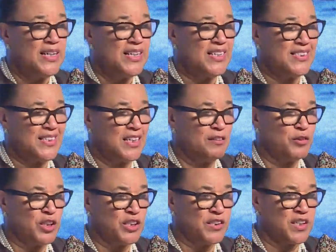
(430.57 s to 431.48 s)
he said, I've
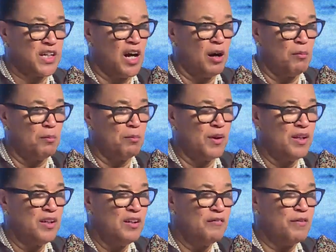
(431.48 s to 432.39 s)
just come
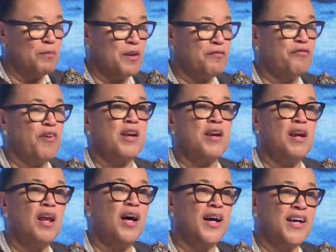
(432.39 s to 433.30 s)
from the front
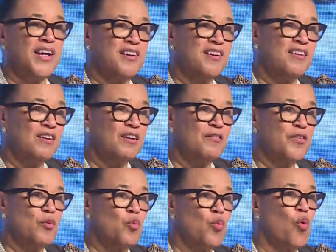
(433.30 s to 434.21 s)
line of
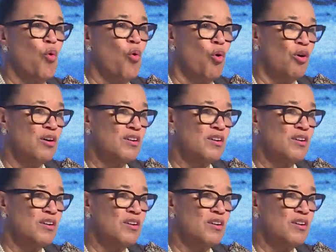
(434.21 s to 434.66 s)
the war